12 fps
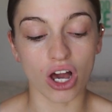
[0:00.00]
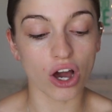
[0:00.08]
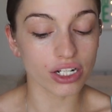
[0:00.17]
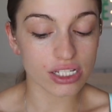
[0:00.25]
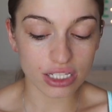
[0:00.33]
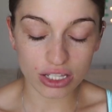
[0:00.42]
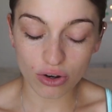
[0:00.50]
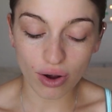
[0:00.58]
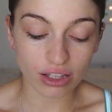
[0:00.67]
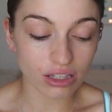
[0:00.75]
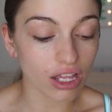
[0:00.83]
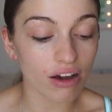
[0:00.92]
Honestly though,
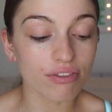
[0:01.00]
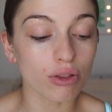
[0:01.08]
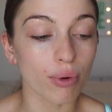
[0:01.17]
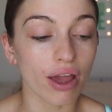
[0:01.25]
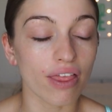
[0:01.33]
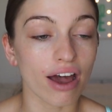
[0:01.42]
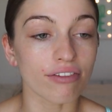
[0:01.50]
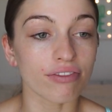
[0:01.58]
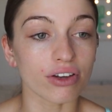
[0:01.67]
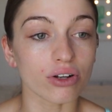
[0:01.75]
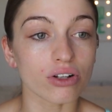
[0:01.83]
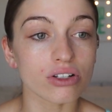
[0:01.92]
I love the way that
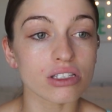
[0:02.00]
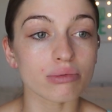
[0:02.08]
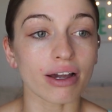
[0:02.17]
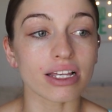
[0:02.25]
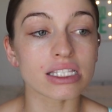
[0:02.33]
feels. My